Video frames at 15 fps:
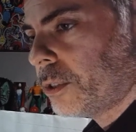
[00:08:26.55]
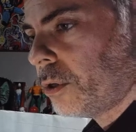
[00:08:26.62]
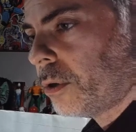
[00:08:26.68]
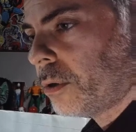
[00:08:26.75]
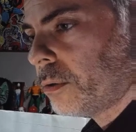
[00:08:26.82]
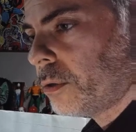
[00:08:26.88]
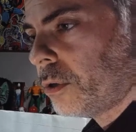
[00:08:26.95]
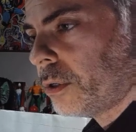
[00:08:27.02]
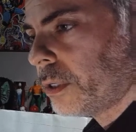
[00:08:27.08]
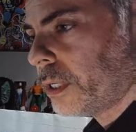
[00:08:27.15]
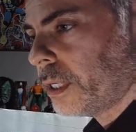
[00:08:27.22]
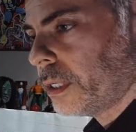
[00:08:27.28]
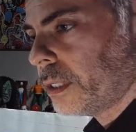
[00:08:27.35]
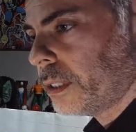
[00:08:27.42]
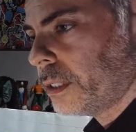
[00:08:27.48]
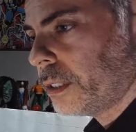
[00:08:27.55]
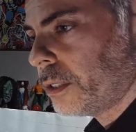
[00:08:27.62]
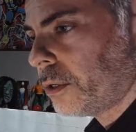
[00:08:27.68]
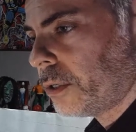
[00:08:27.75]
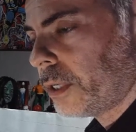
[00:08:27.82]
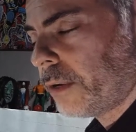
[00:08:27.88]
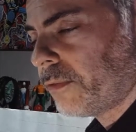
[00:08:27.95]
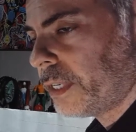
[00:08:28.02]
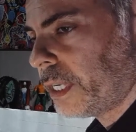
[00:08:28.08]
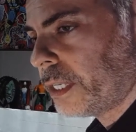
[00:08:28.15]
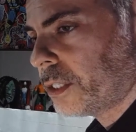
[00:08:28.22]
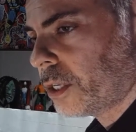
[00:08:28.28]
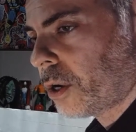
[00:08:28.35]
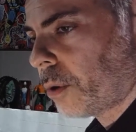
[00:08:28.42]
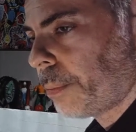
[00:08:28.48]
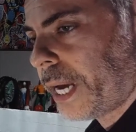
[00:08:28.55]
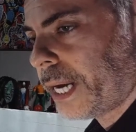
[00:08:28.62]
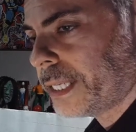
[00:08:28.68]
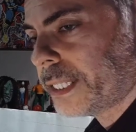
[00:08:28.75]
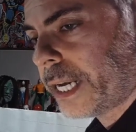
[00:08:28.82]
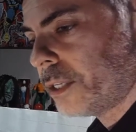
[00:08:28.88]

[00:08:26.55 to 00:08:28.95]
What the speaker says: you don't even need to go past that,